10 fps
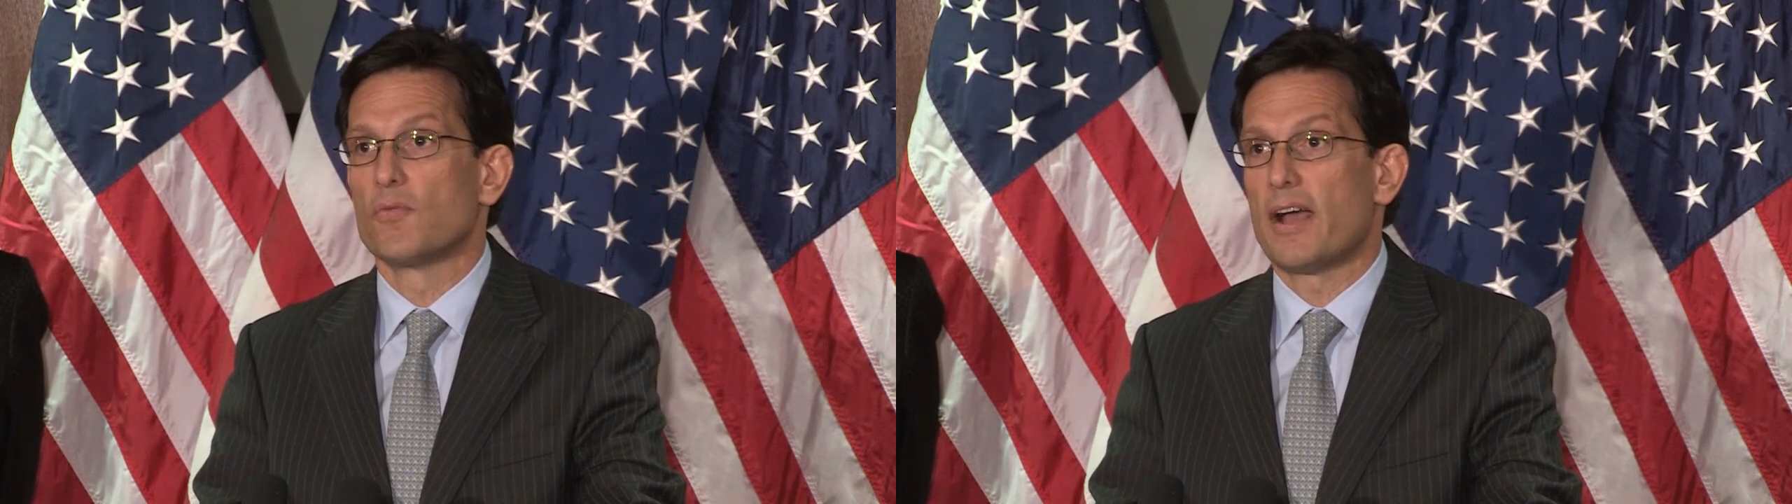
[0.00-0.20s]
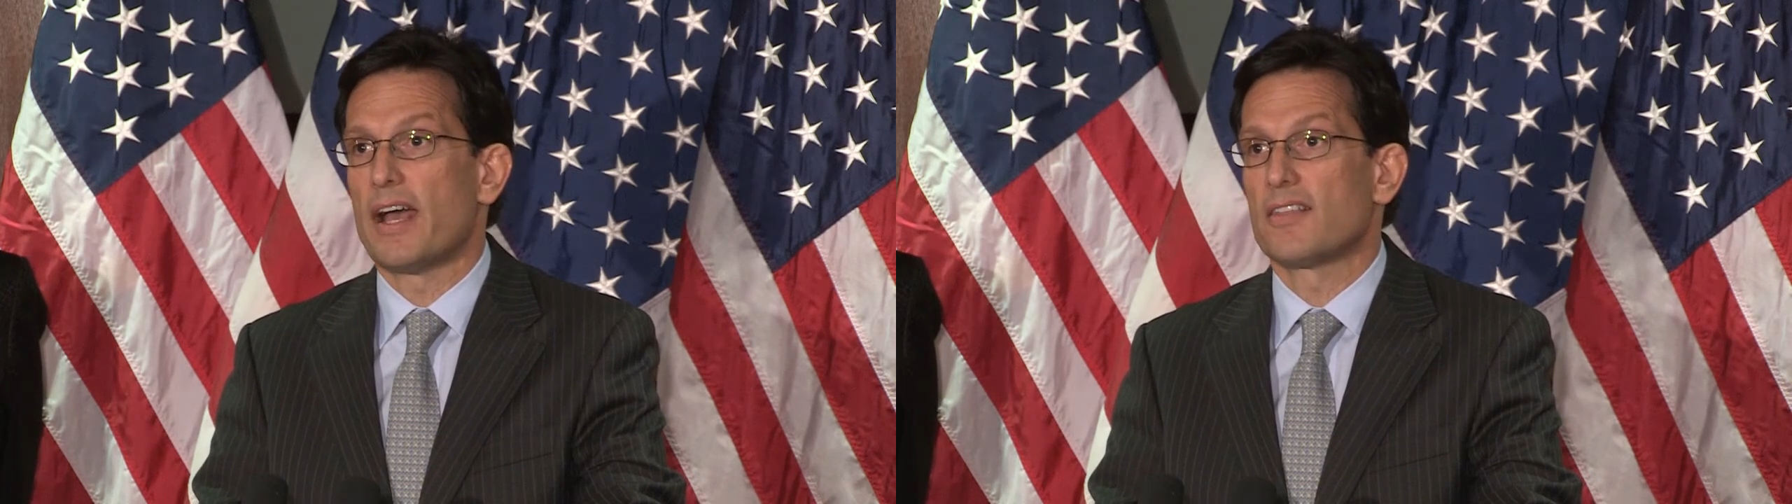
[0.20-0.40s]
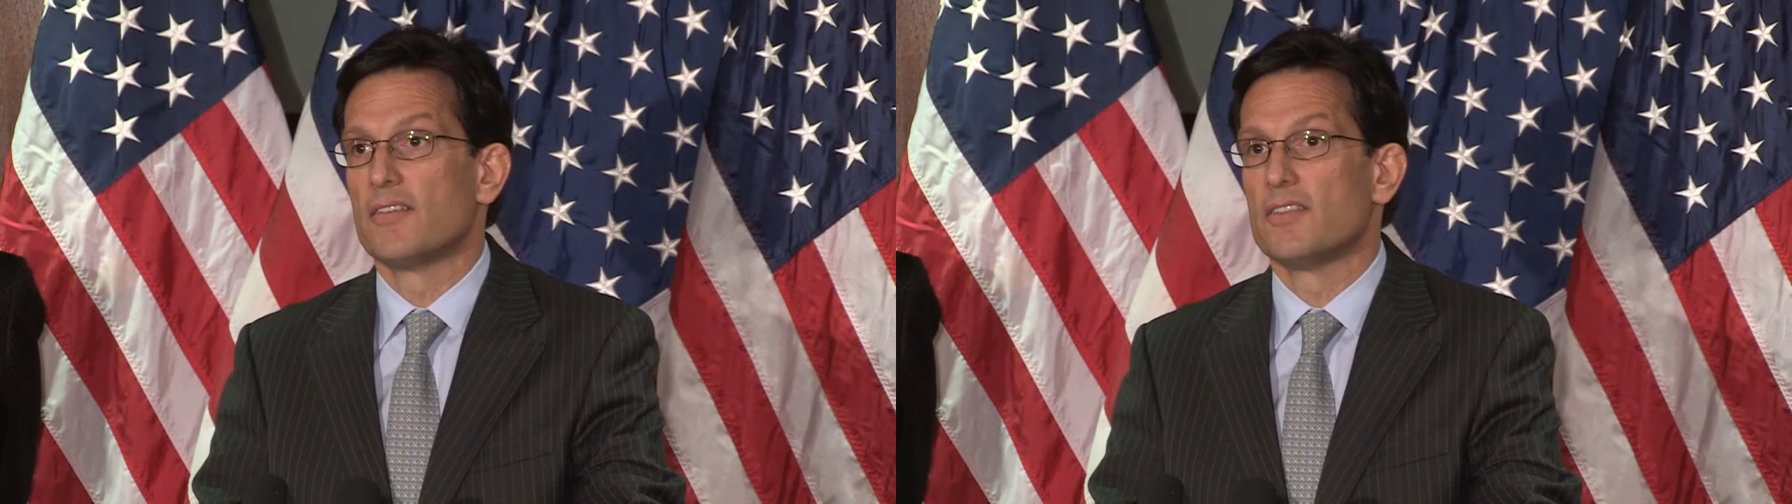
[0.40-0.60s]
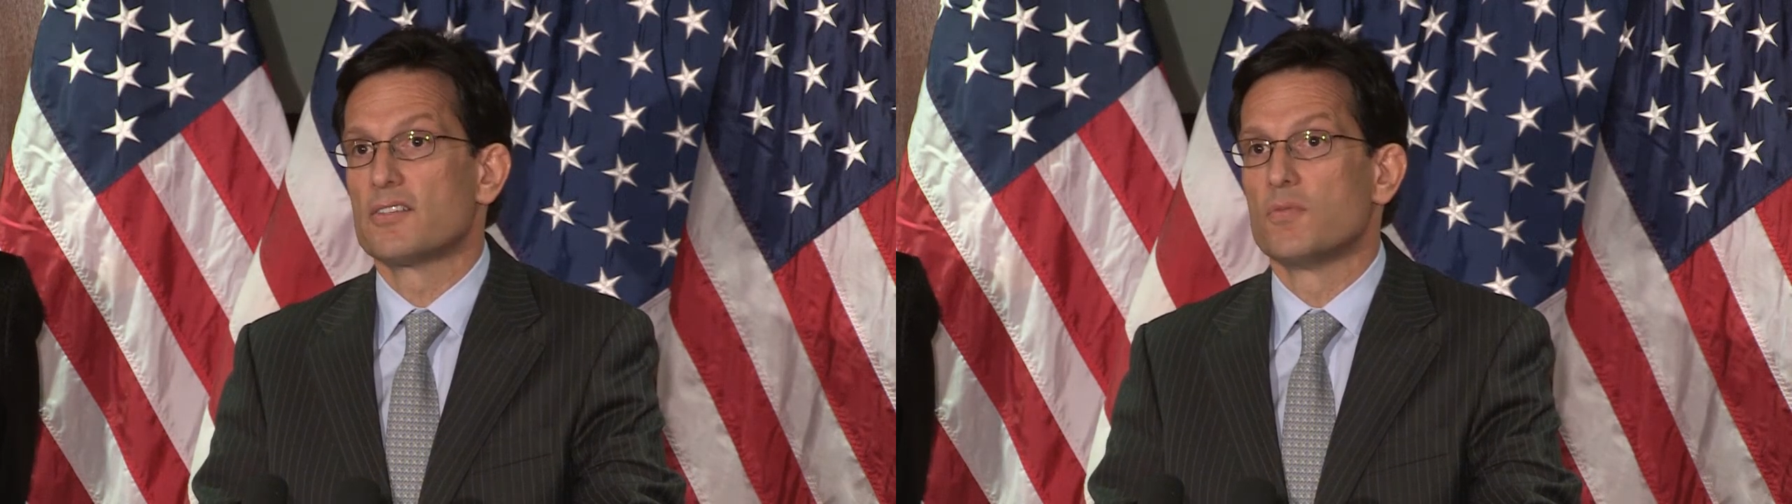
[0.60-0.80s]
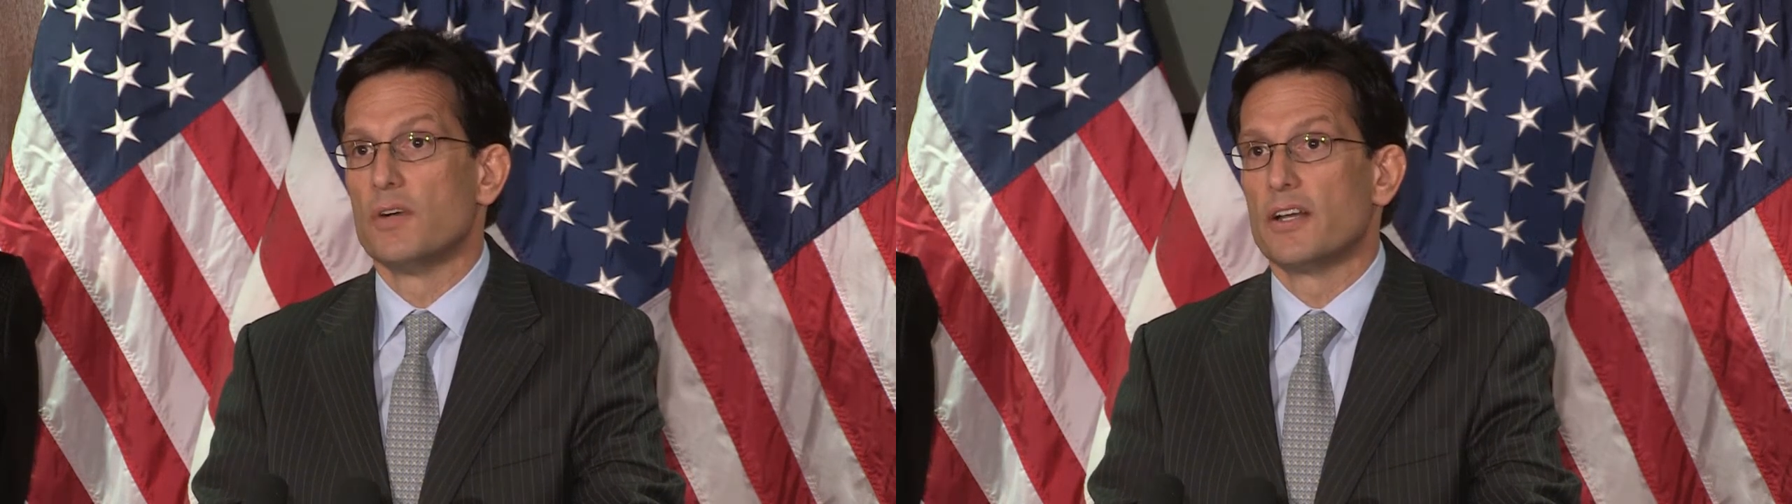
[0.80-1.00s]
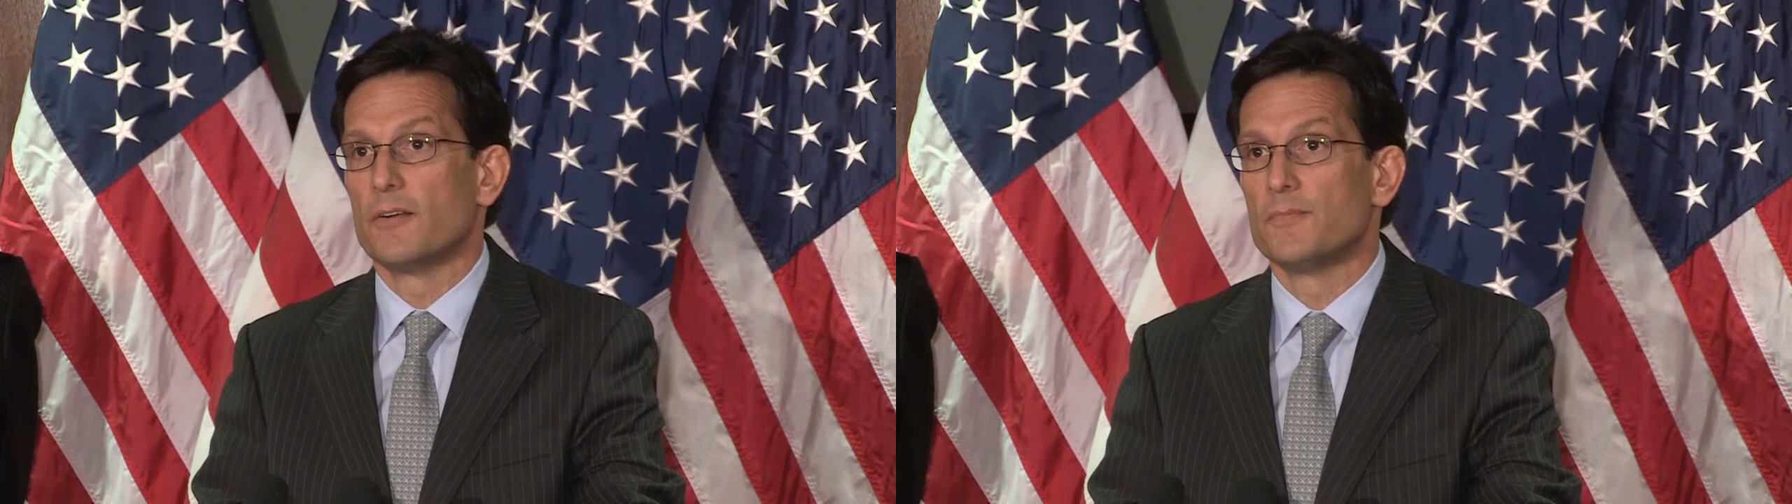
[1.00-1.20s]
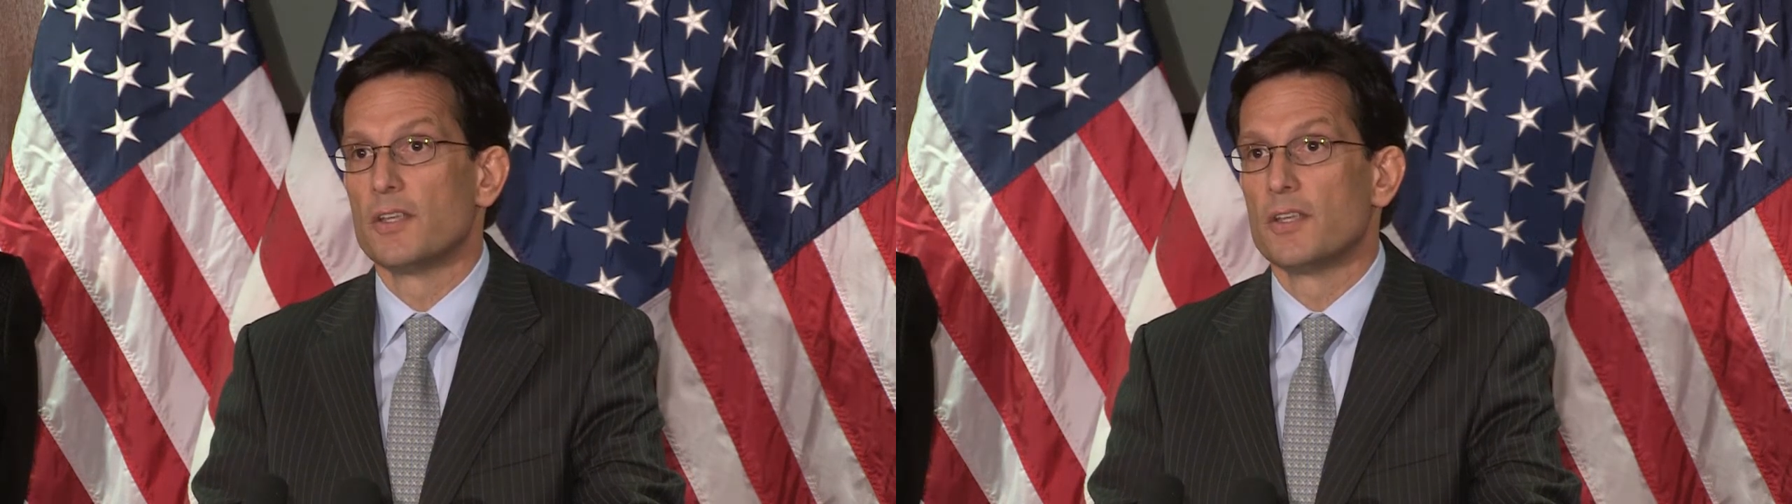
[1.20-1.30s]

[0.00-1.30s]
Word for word: wrath of this winter.